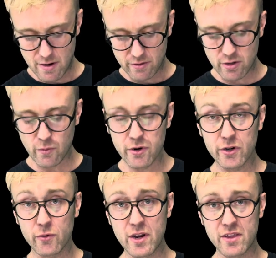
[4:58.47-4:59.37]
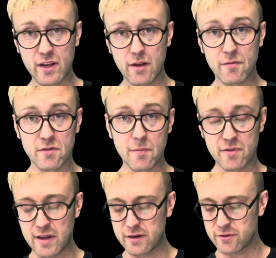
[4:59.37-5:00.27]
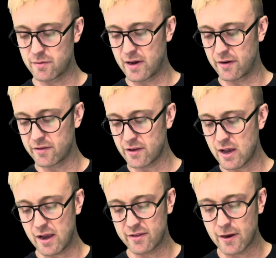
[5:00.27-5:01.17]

So we're increasing substantial amount of size.